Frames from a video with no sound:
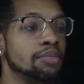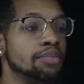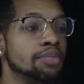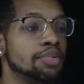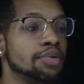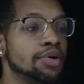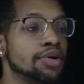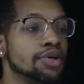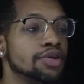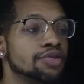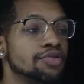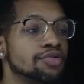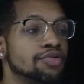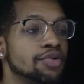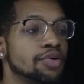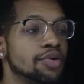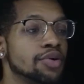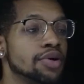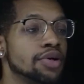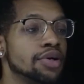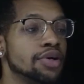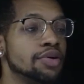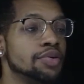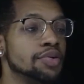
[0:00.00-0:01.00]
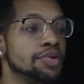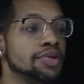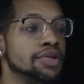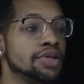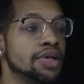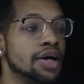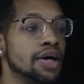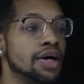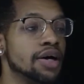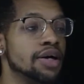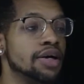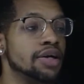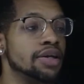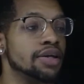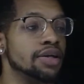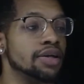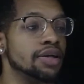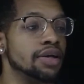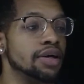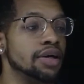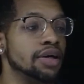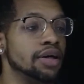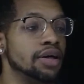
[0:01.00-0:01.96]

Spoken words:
plus 4 equals 9.